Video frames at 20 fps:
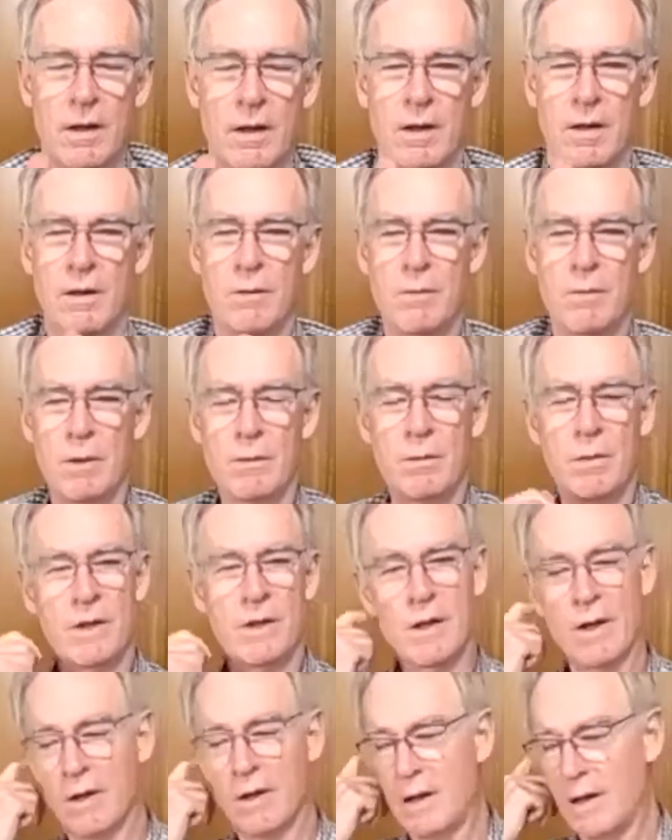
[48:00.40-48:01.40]
you probably
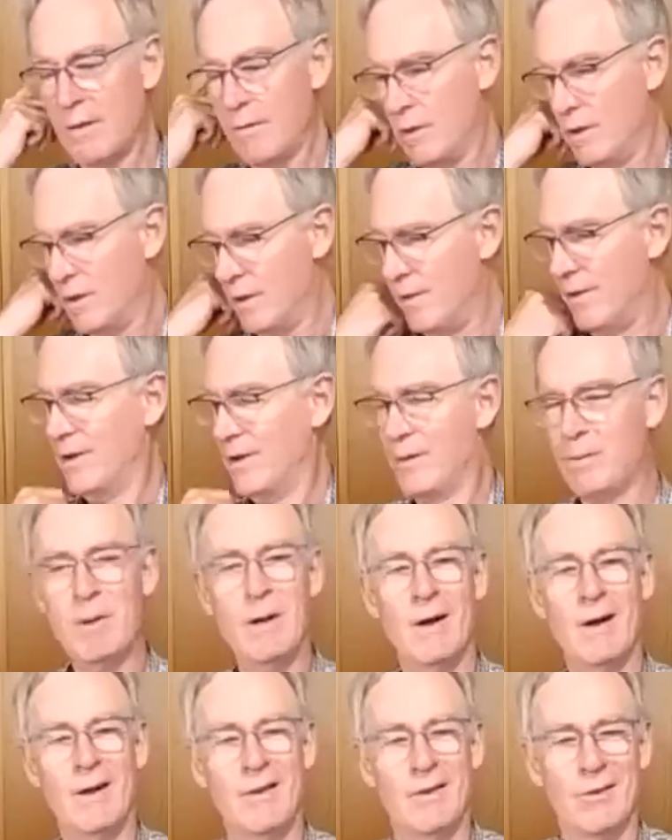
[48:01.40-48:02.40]
don't have a lot of
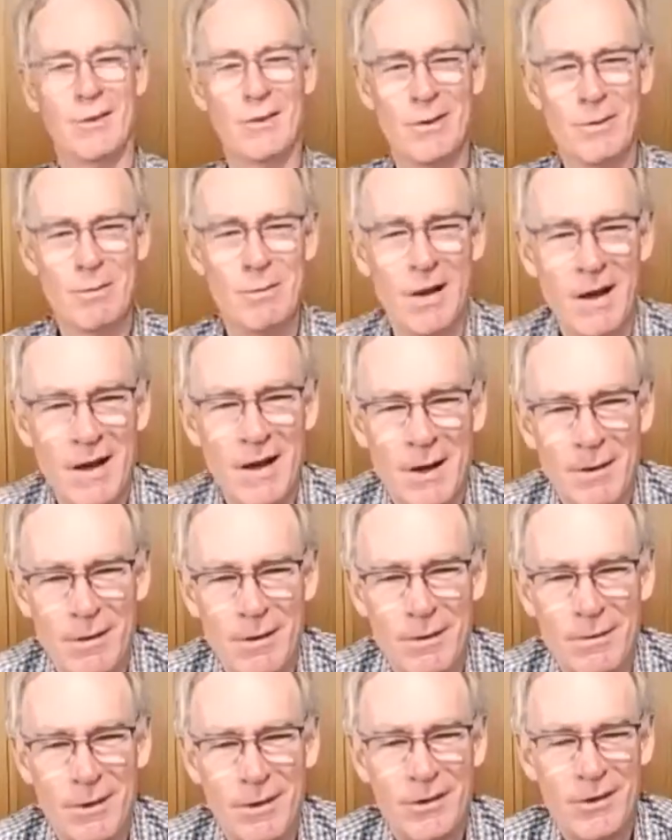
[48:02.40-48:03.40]
experience with
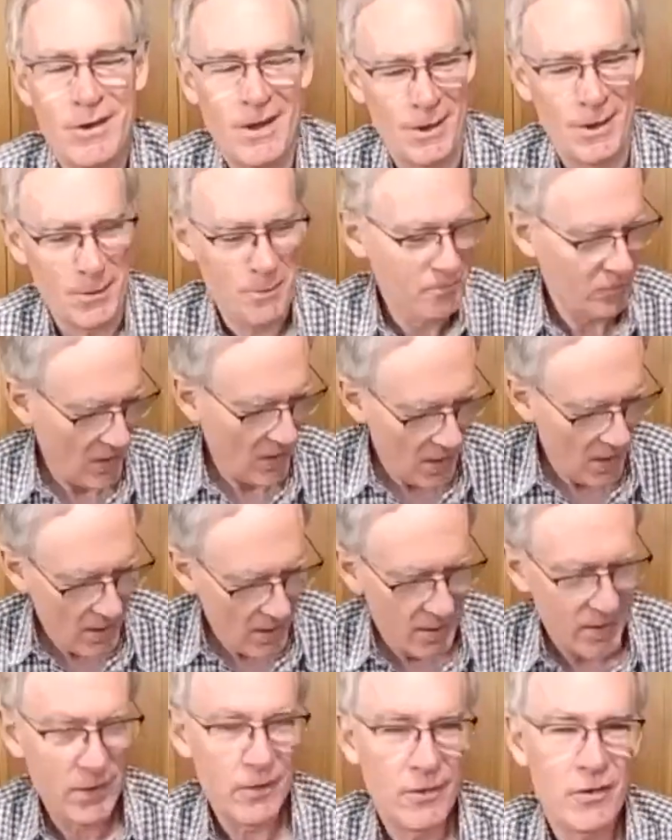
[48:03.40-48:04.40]
Refosco.
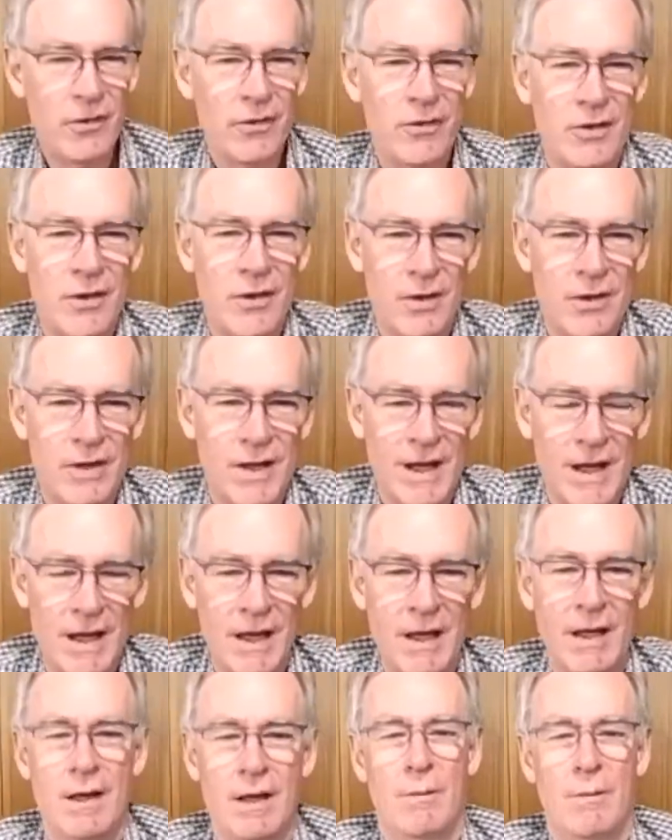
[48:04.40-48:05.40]
This is
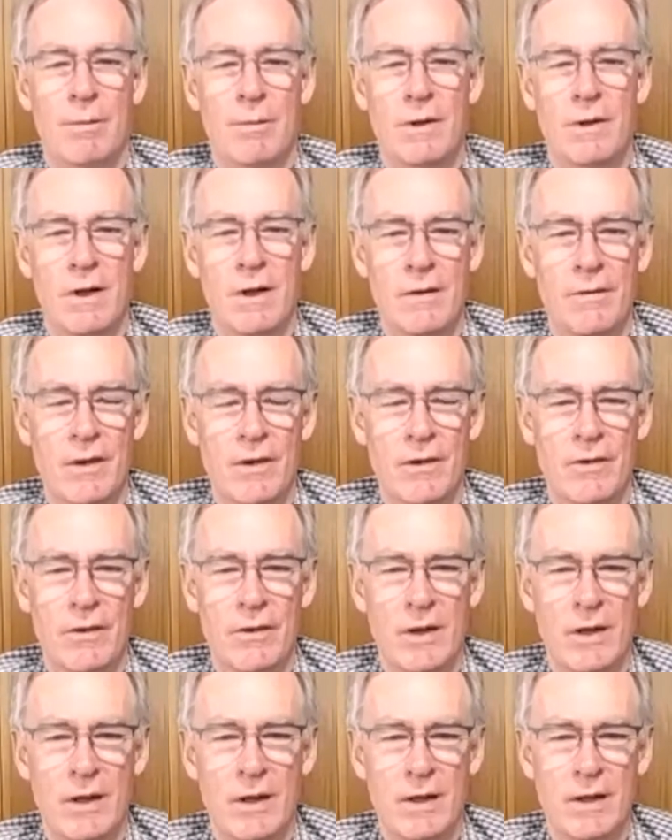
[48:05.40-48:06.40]
Tertini Private
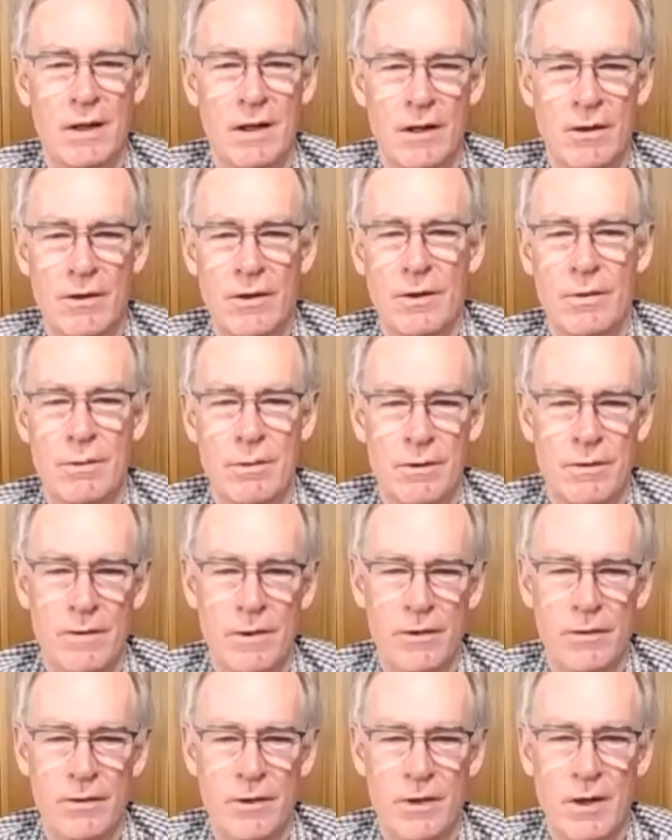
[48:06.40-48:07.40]
Cellar Collection
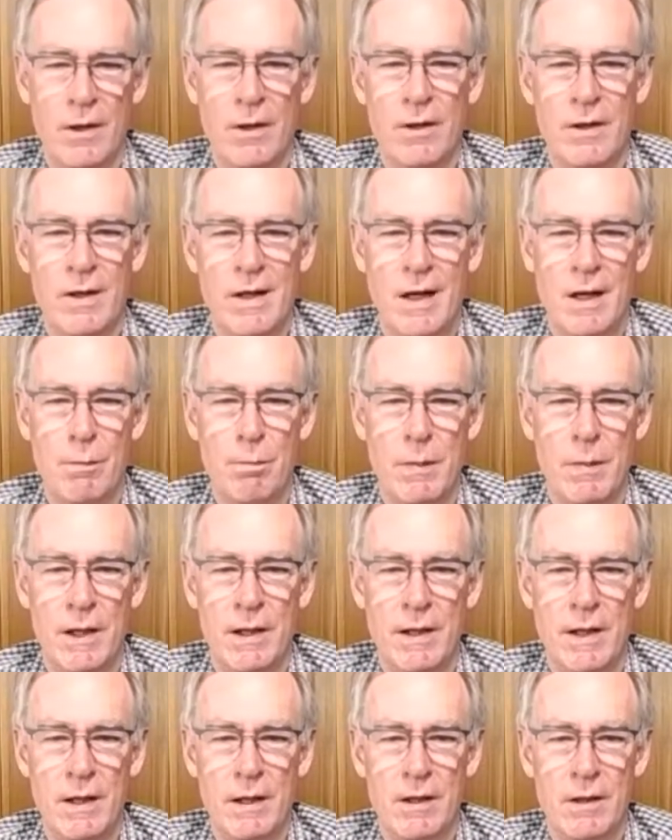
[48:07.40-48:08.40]
Refosco del
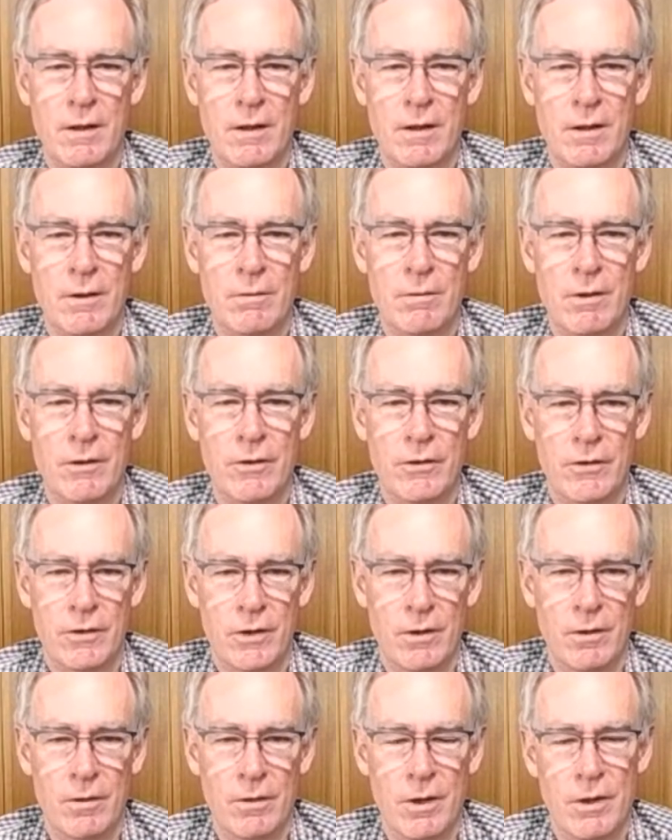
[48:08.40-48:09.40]
Peduncolo
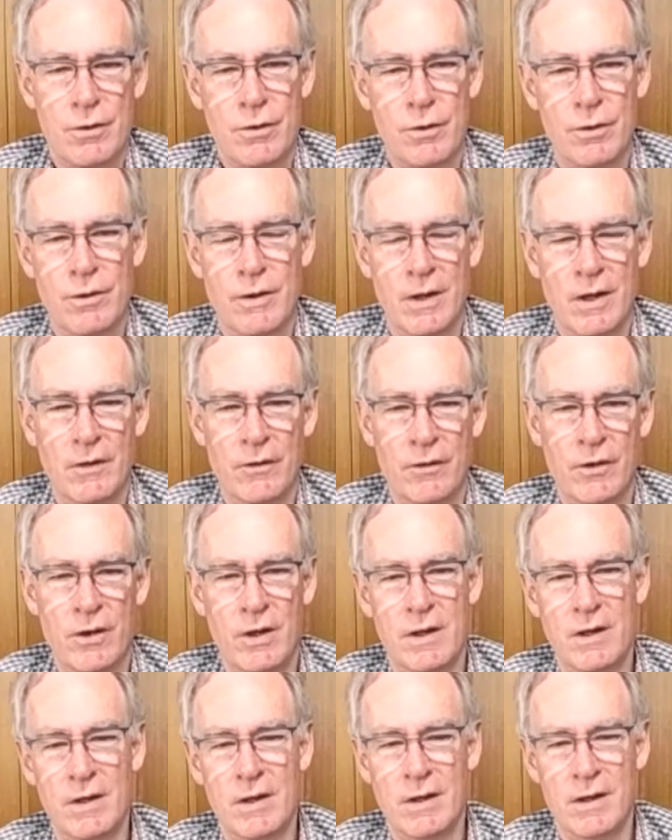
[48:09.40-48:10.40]
Rosso
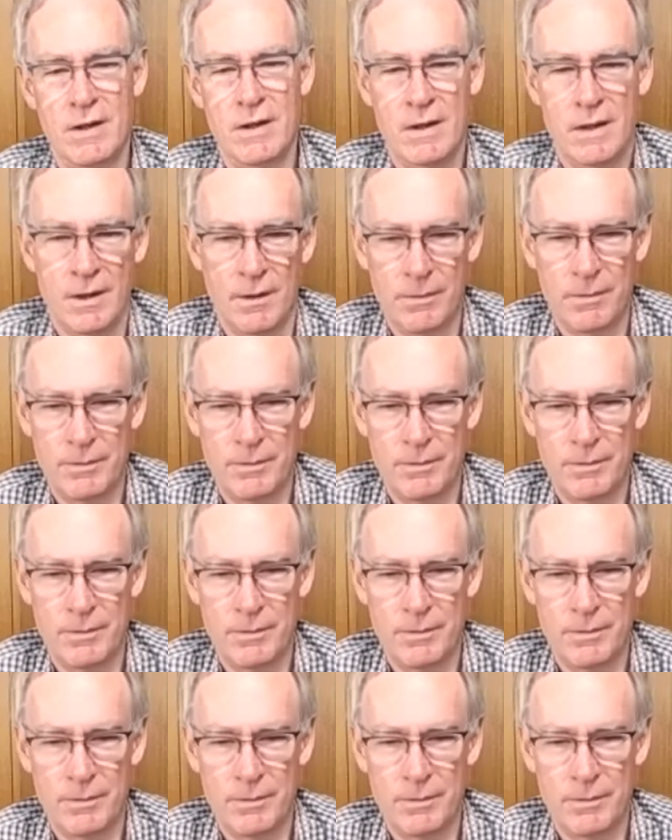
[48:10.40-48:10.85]
2019.